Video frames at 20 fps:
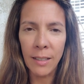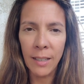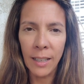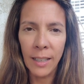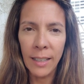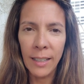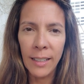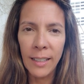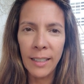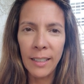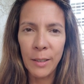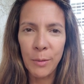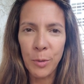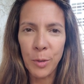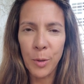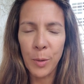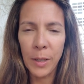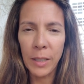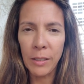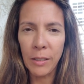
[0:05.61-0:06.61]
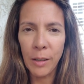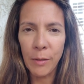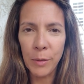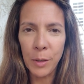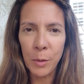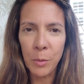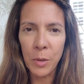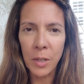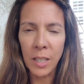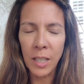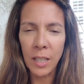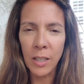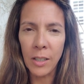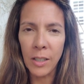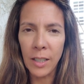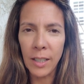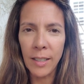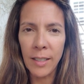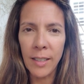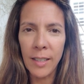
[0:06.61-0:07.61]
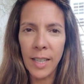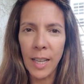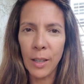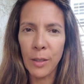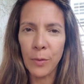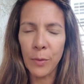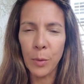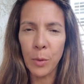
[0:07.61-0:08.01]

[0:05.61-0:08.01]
It was quite a lovely one here in South